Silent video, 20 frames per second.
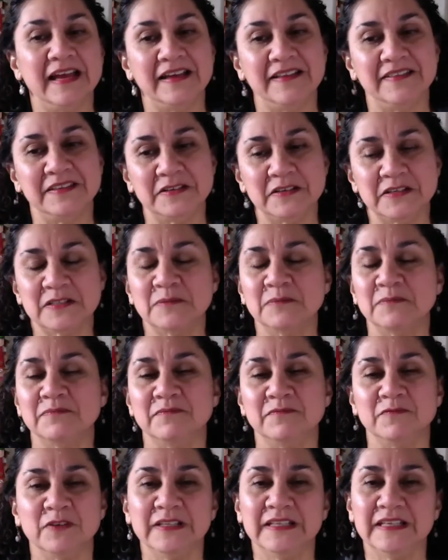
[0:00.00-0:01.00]
and there's
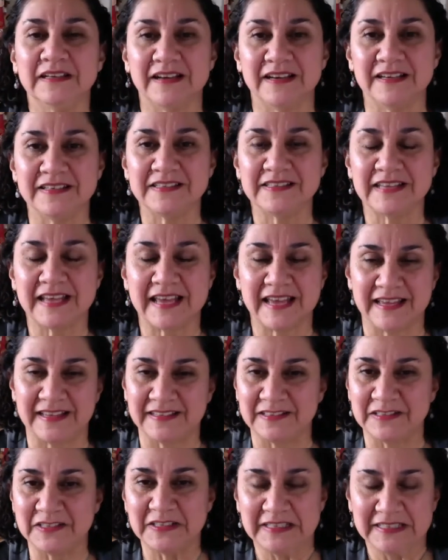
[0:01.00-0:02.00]
some really nice
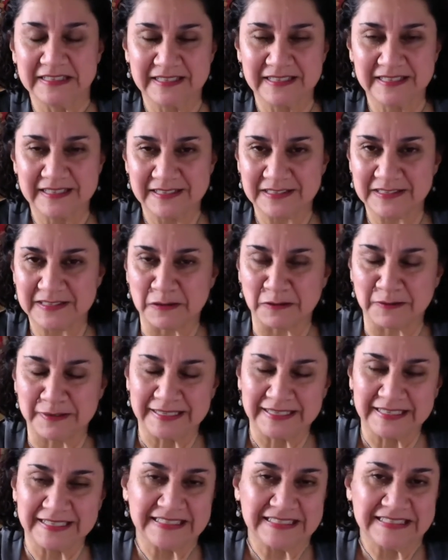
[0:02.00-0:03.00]
hand
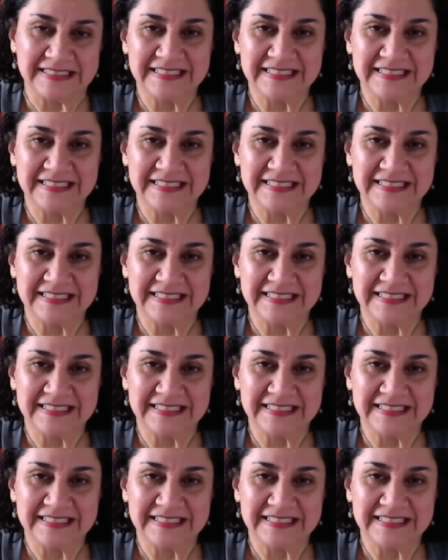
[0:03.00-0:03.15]
sewing